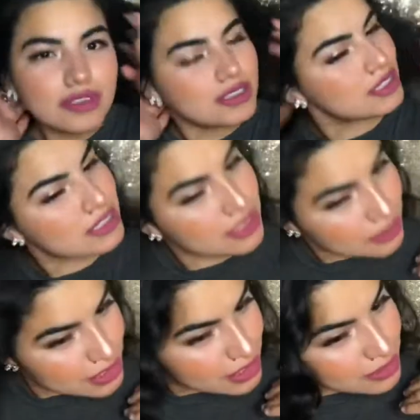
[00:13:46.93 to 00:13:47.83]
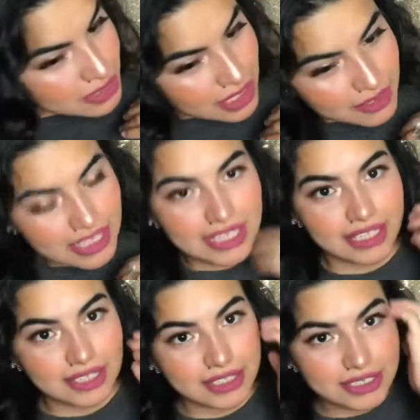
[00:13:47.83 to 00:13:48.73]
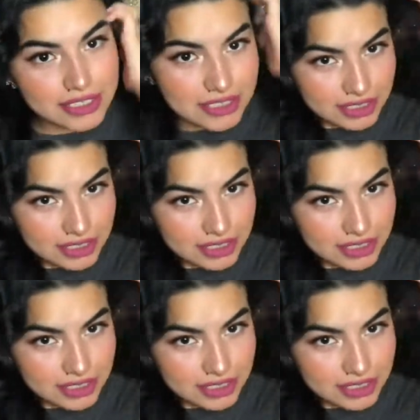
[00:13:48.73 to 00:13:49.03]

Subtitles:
So excuse how that looked.